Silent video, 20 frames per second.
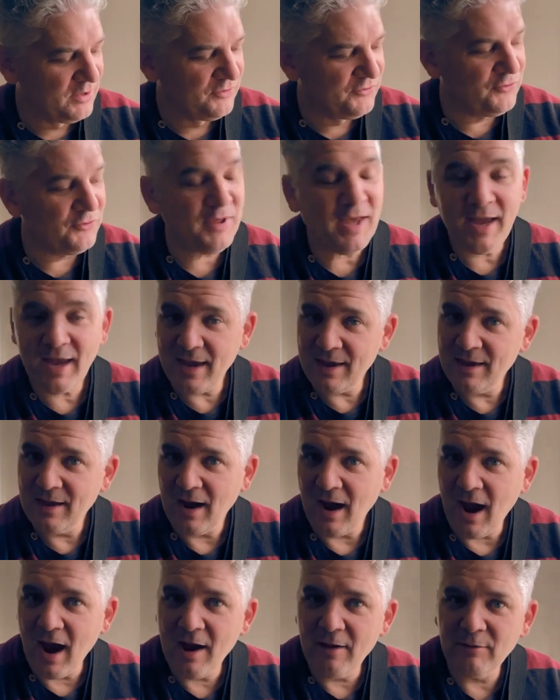Today
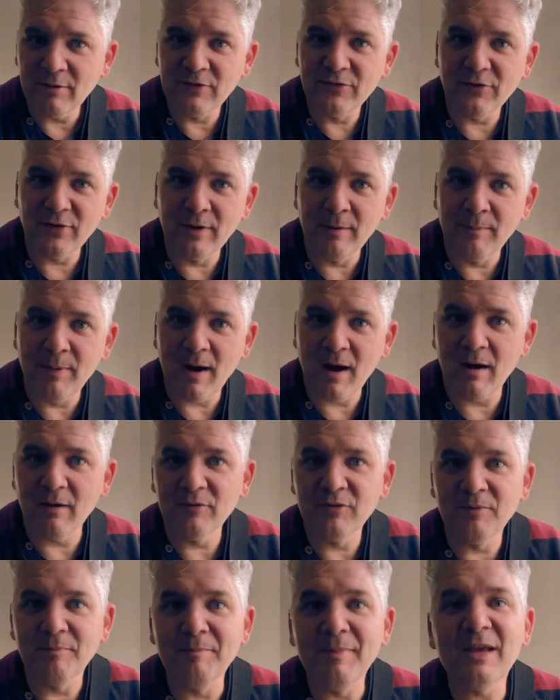I will talk
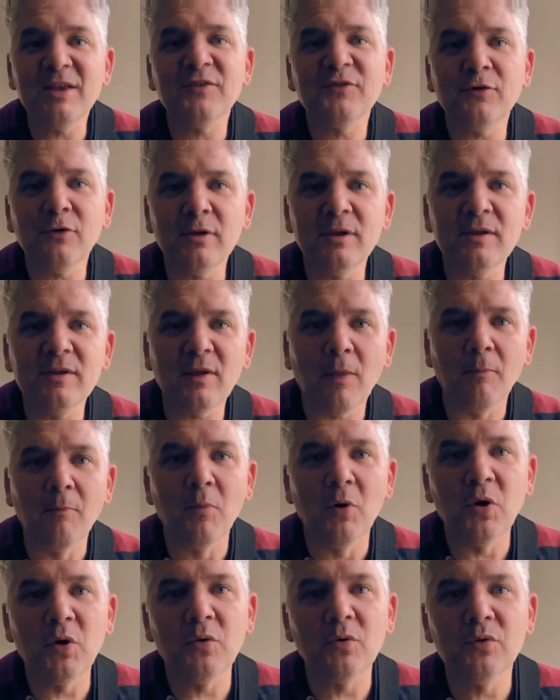about the Mixolydian
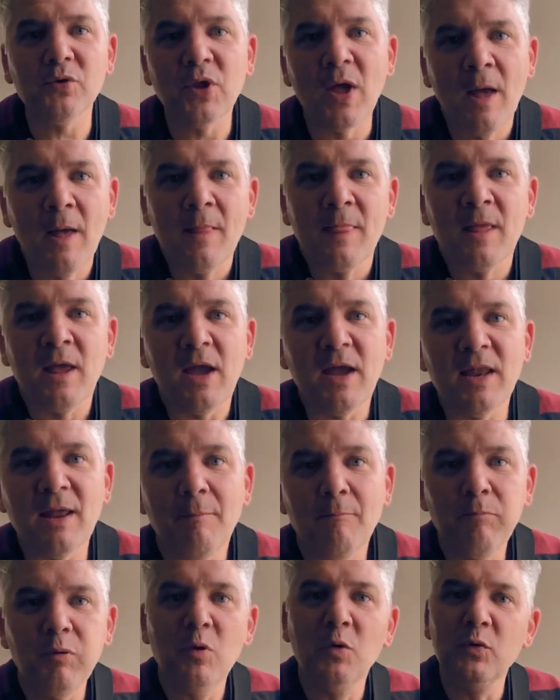mode in a
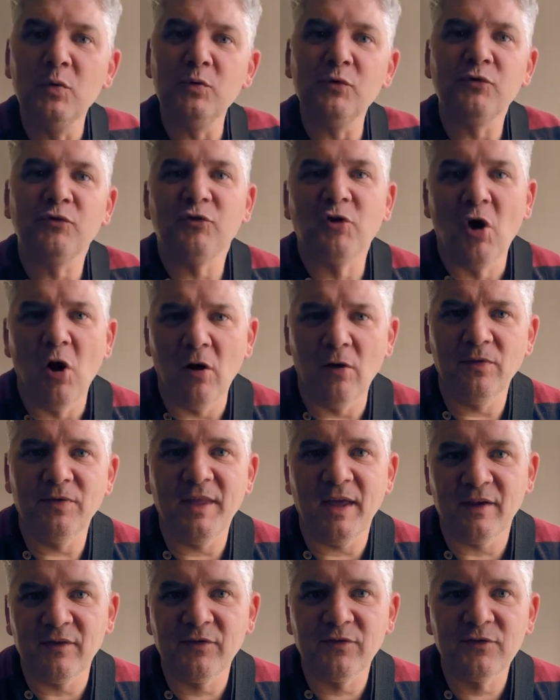blues
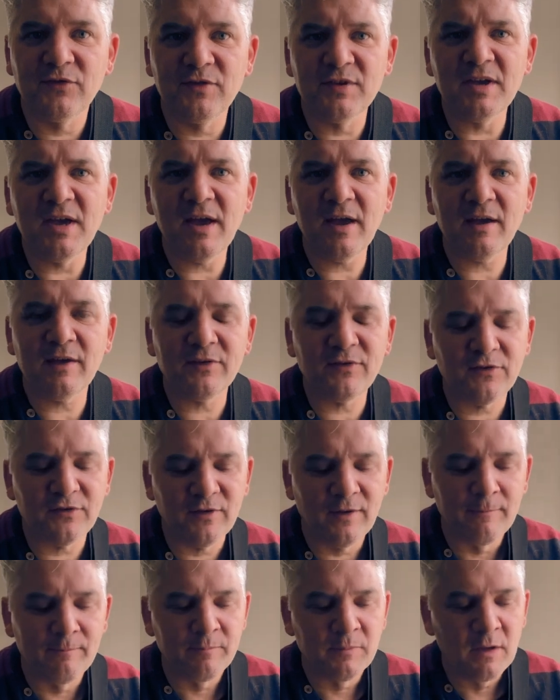context, yes,
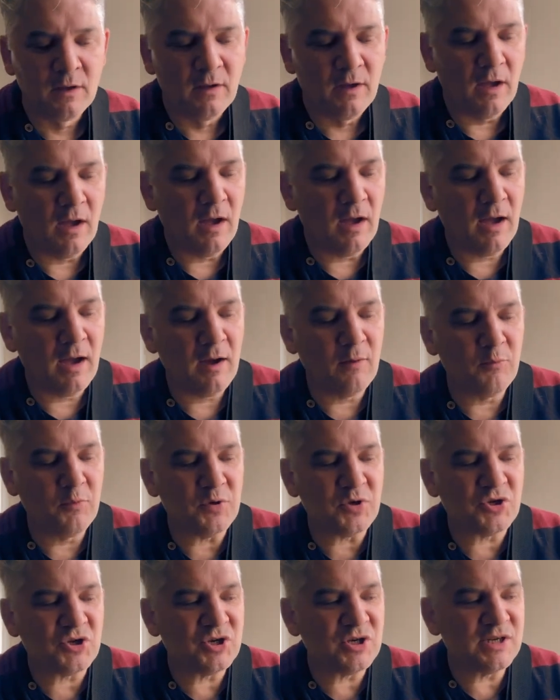
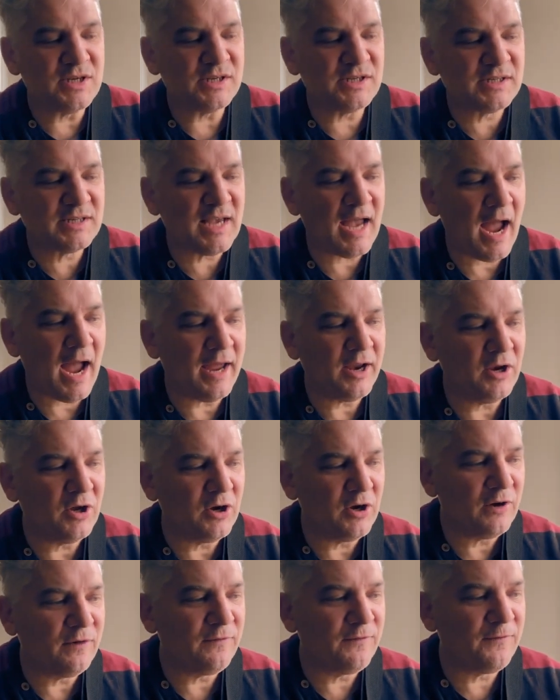which is kind
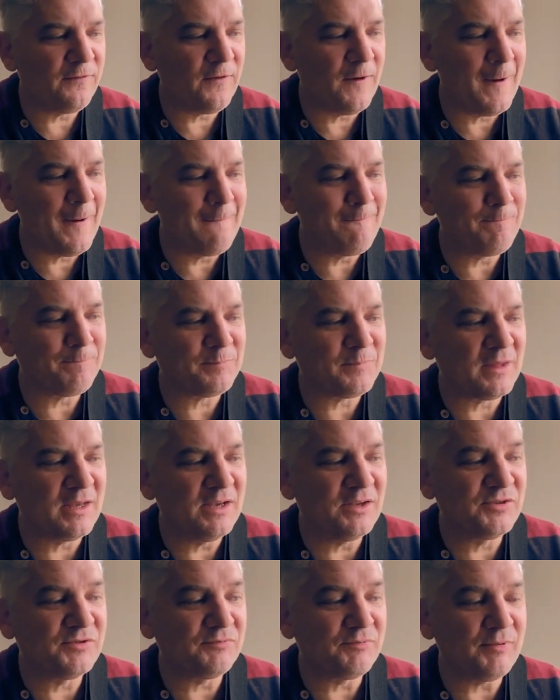of,
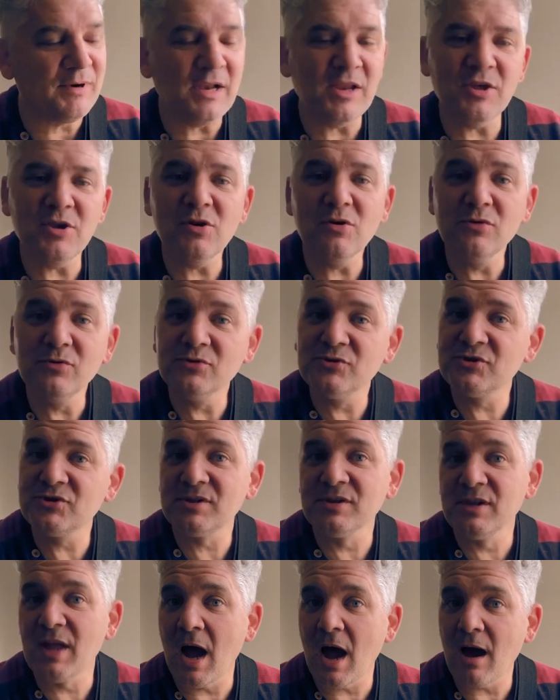it's really
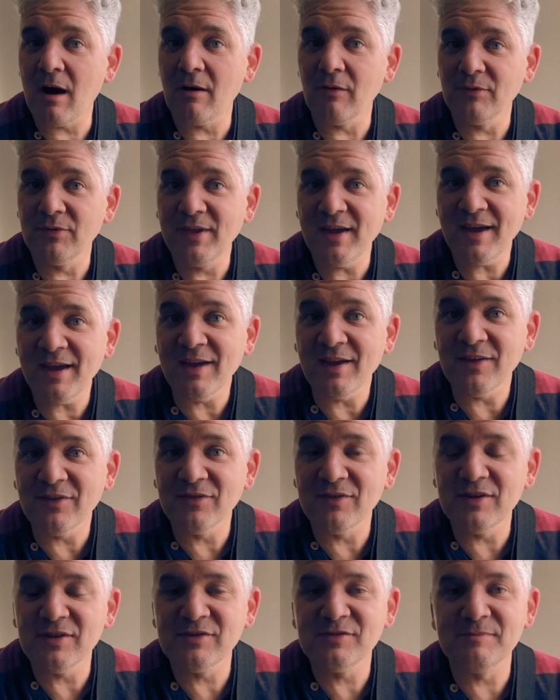used nowadays,
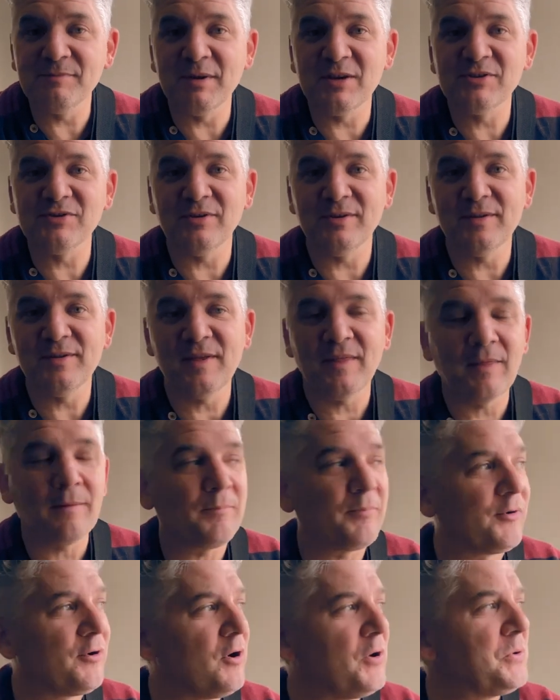this Mixolydian
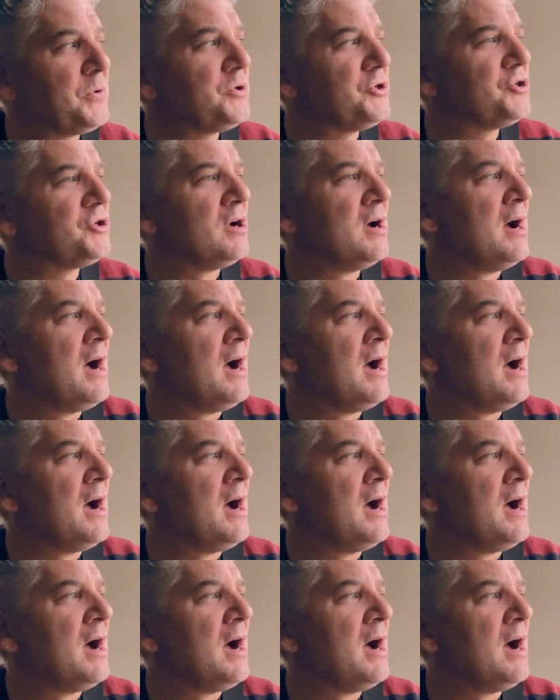approach.